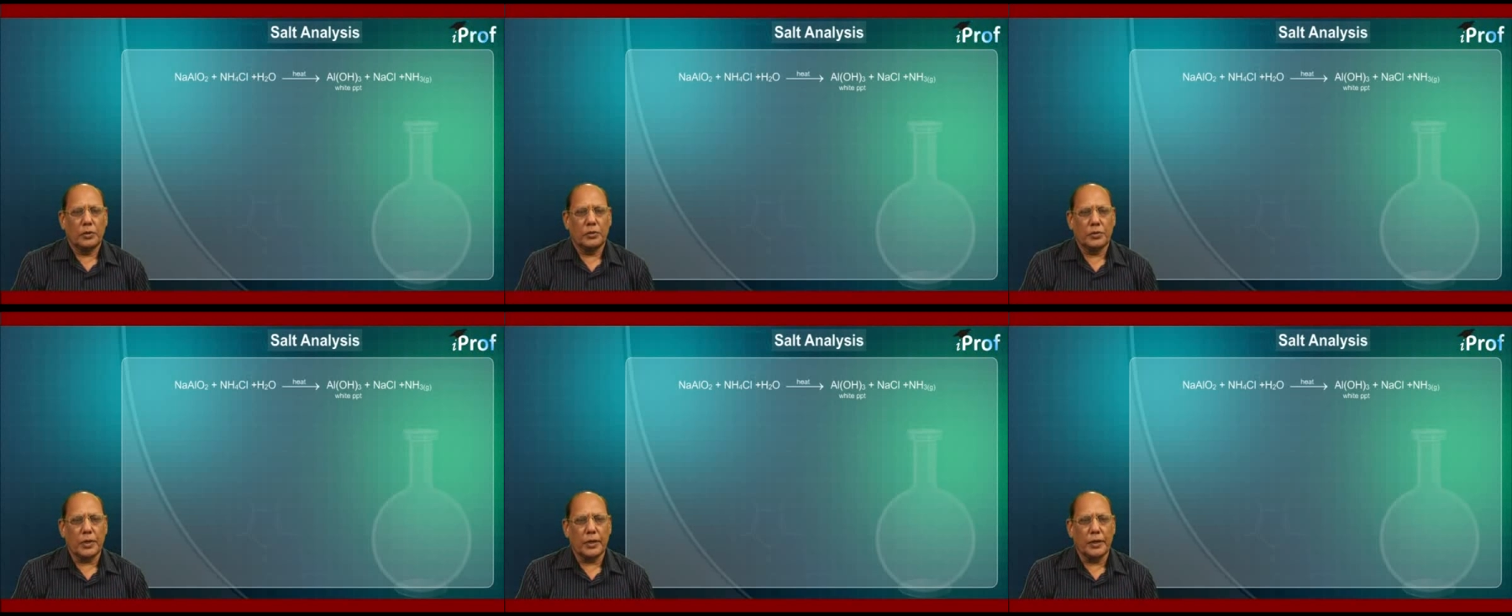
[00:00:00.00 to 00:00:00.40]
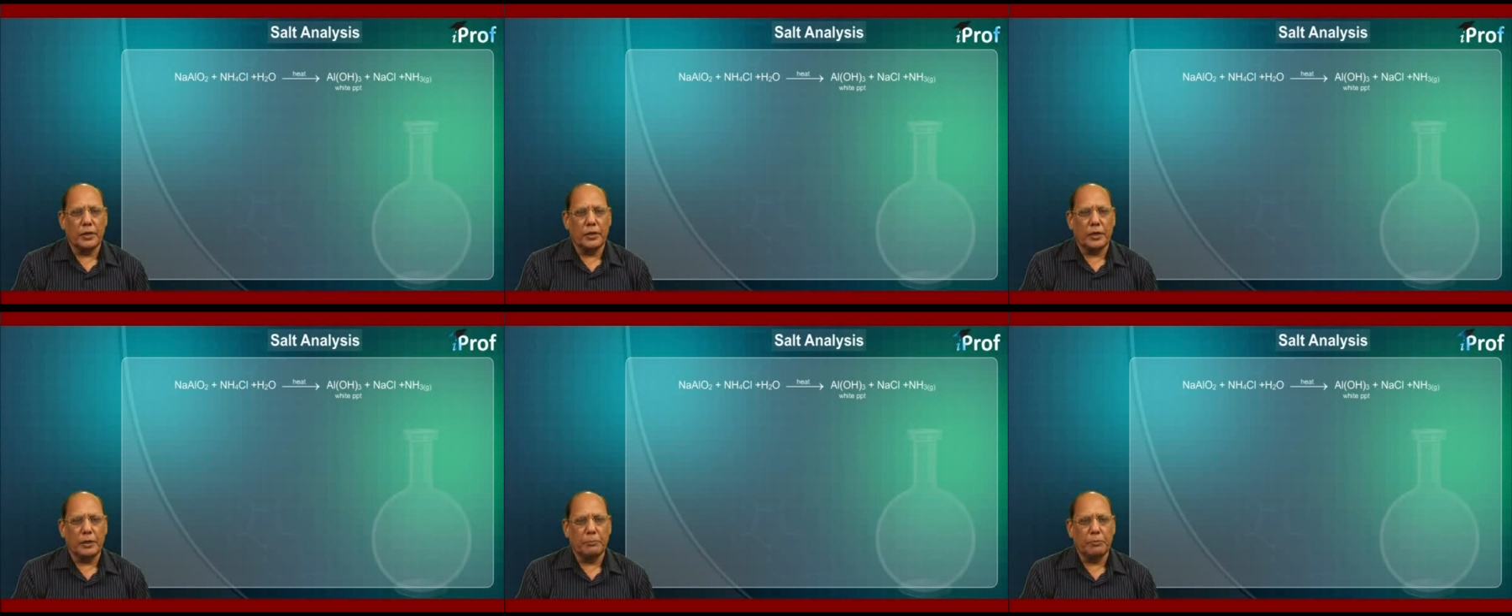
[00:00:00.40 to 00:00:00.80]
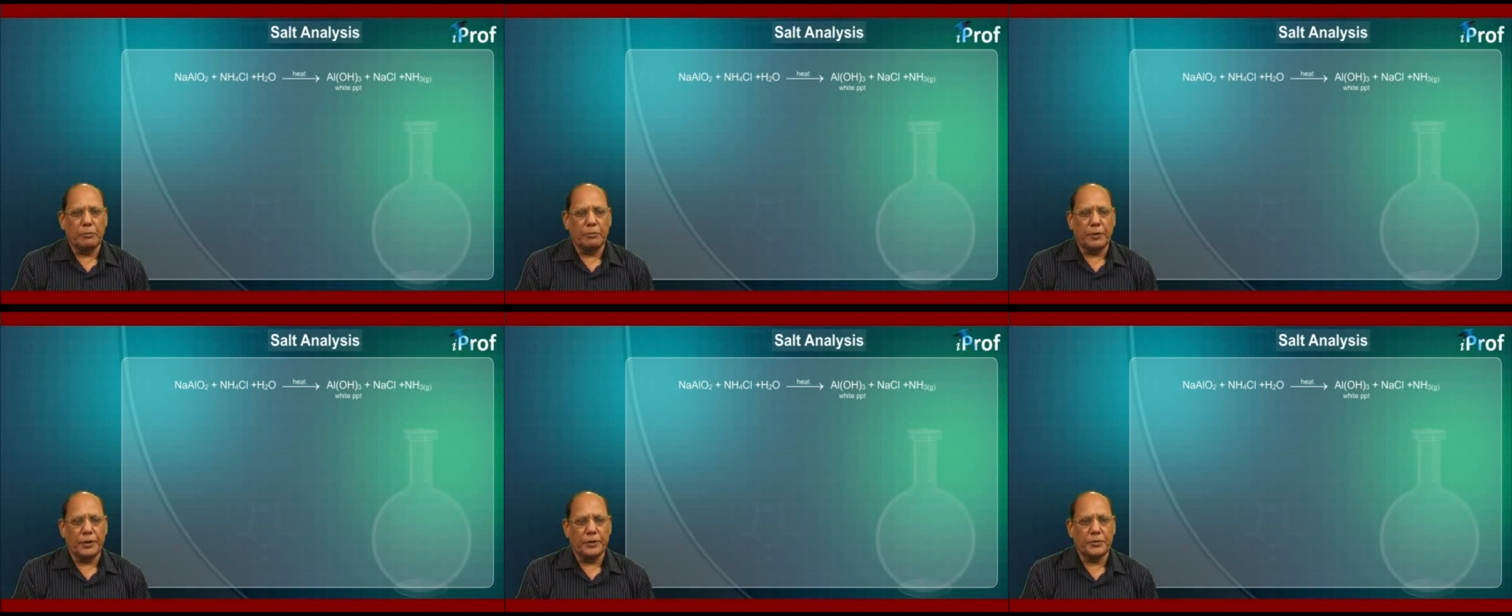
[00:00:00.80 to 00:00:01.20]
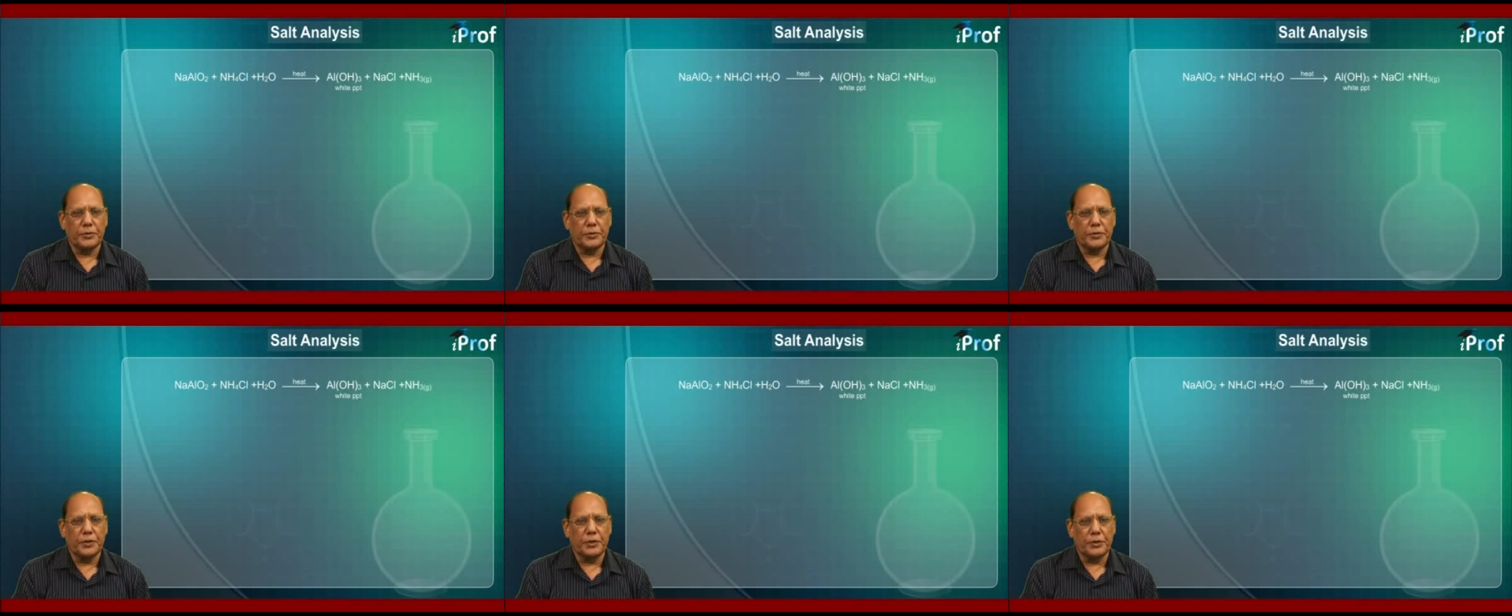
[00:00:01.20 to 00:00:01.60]
The second type of
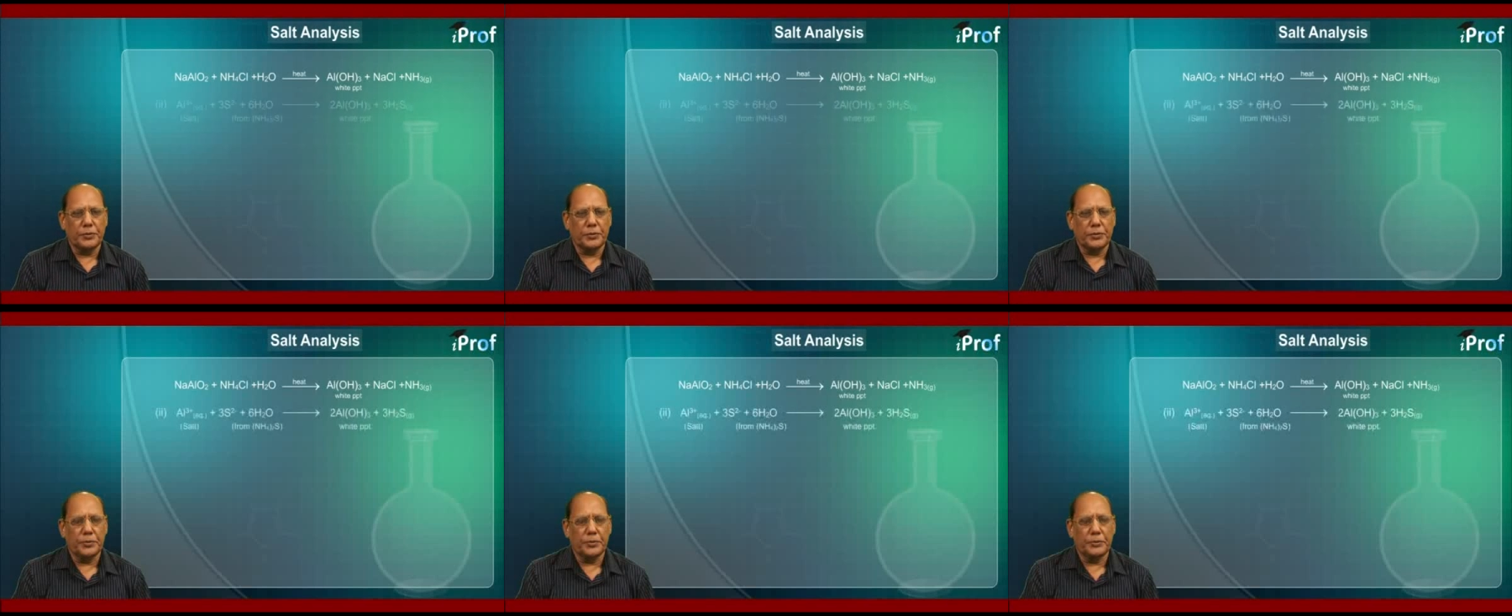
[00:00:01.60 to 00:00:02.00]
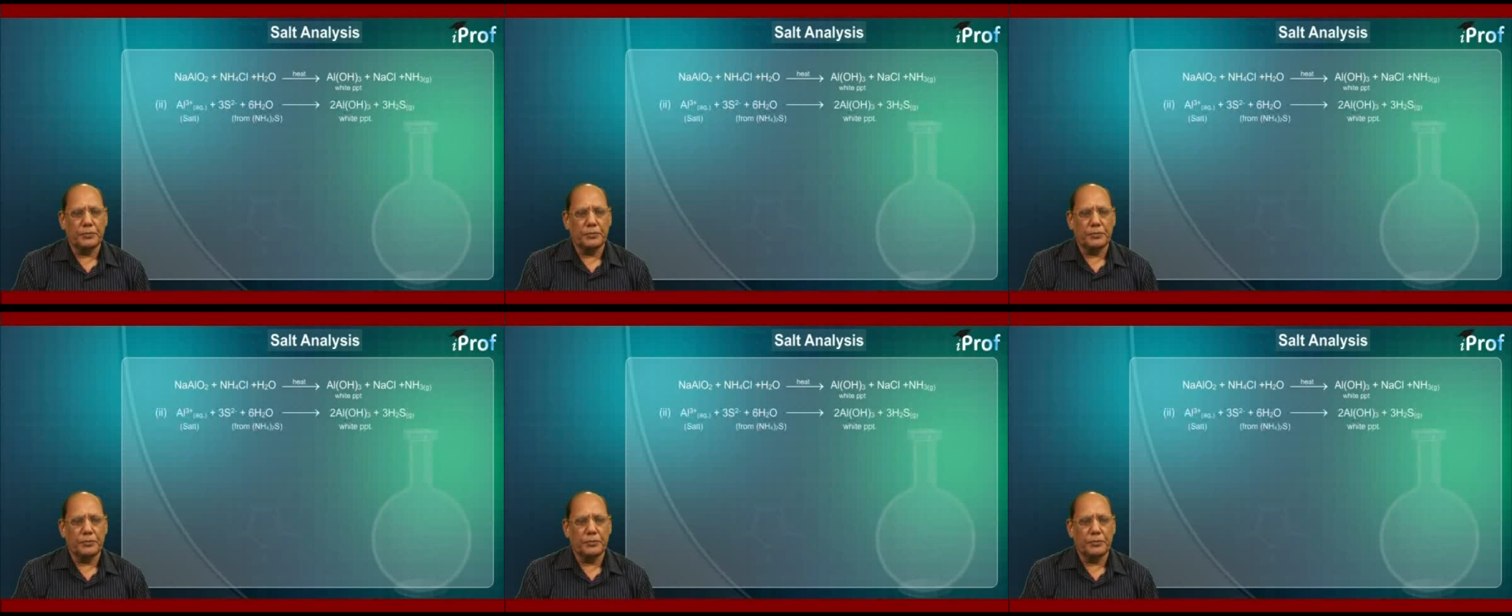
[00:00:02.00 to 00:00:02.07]
test is